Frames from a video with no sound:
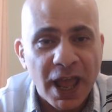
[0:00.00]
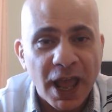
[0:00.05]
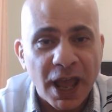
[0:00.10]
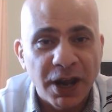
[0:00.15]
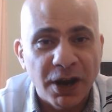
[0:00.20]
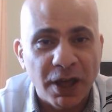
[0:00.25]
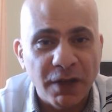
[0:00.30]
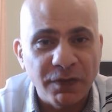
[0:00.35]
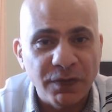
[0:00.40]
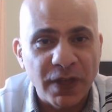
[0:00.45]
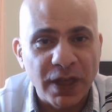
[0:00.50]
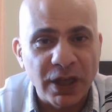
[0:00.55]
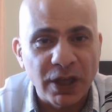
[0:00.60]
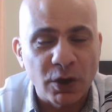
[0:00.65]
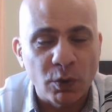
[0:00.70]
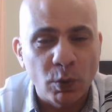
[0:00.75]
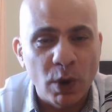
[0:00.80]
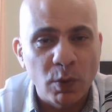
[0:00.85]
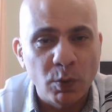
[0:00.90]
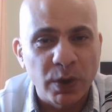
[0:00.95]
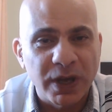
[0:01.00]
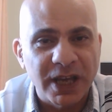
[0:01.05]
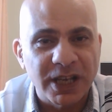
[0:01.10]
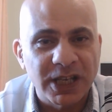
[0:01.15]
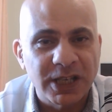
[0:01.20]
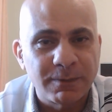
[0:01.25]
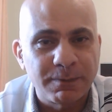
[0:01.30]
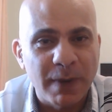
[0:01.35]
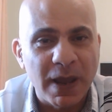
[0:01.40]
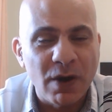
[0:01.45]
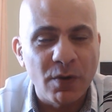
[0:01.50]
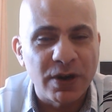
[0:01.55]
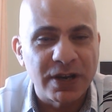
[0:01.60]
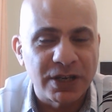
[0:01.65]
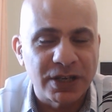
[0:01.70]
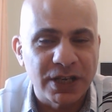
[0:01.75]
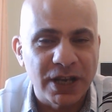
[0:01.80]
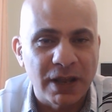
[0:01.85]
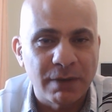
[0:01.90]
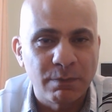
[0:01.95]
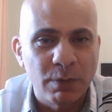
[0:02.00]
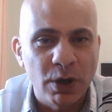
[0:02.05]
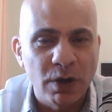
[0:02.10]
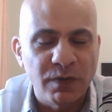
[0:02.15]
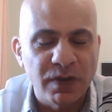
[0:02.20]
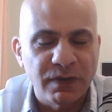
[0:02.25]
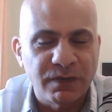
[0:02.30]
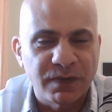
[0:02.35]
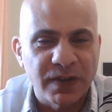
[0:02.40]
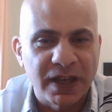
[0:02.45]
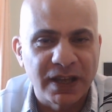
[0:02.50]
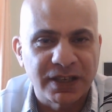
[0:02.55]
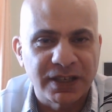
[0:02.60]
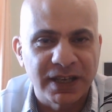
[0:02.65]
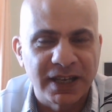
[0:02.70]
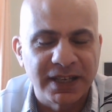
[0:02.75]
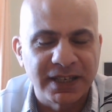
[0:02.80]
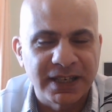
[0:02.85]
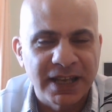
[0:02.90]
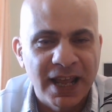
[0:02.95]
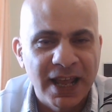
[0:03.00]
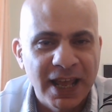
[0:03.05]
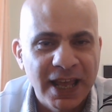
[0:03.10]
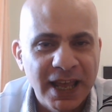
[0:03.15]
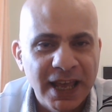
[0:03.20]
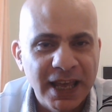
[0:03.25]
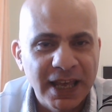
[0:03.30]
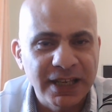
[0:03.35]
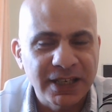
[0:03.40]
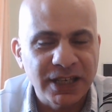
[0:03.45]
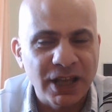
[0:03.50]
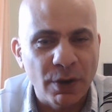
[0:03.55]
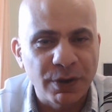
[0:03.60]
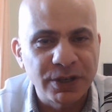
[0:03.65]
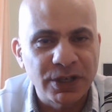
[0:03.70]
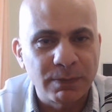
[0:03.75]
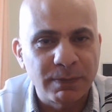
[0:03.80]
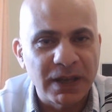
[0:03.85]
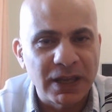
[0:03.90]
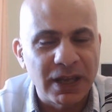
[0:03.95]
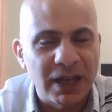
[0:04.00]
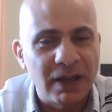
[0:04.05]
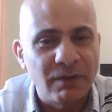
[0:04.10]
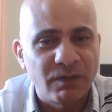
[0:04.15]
And I think when we experience it in movie theatres, it's going to be